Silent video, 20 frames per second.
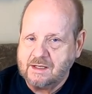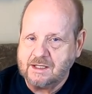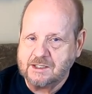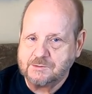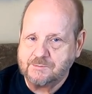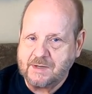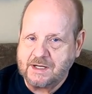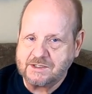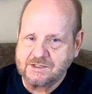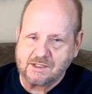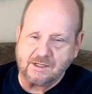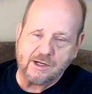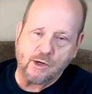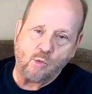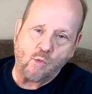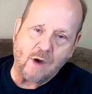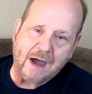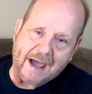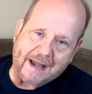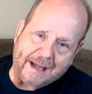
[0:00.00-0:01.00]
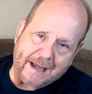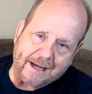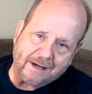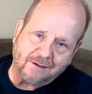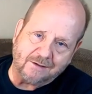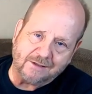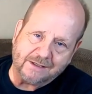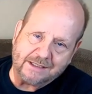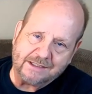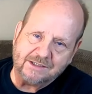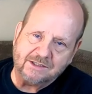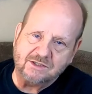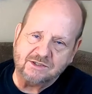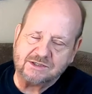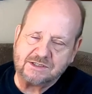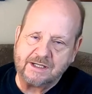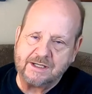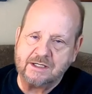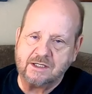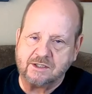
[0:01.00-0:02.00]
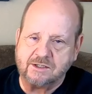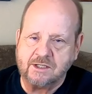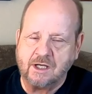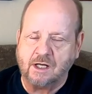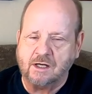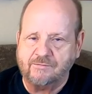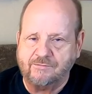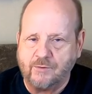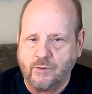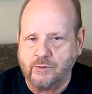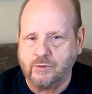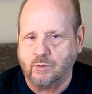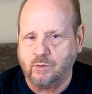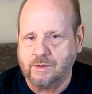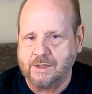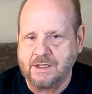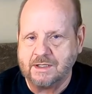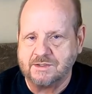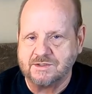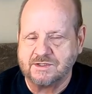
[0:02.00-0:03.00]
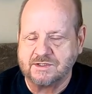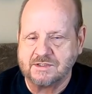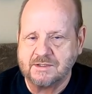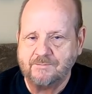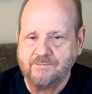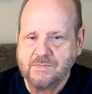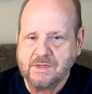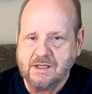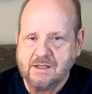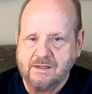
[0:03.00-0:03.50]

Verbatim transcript: It's basically a wide angle lens and a telephoto lens